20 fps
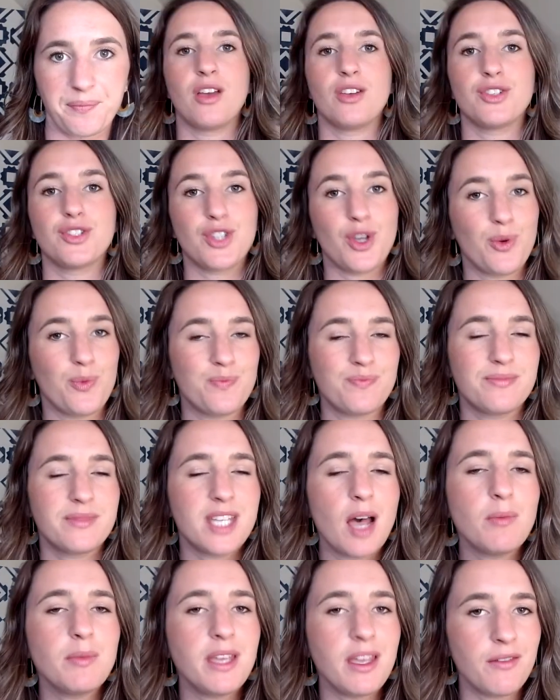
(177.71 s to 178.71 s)
So
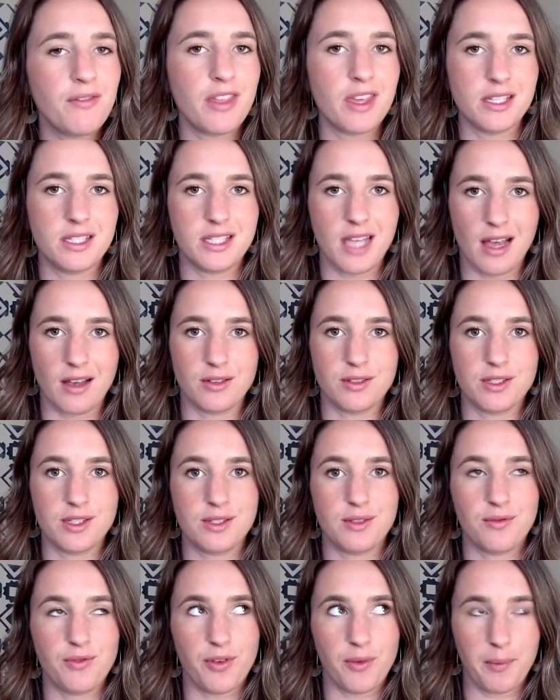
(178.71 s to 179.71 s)
tell me if this
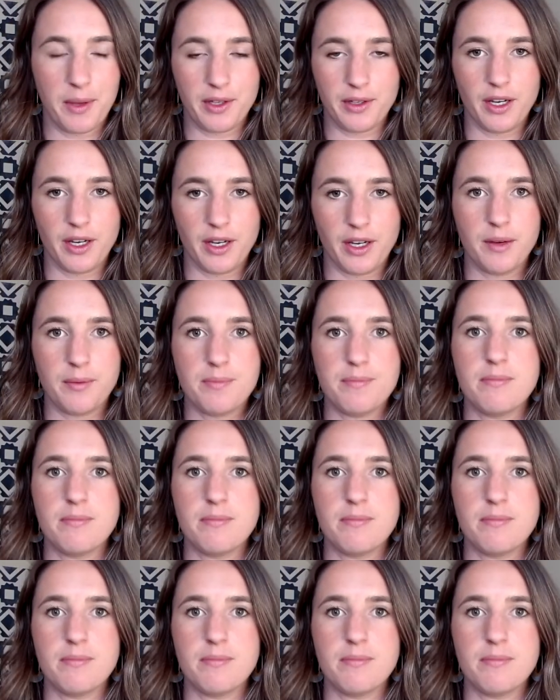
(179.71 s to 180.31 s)
sounds familiar.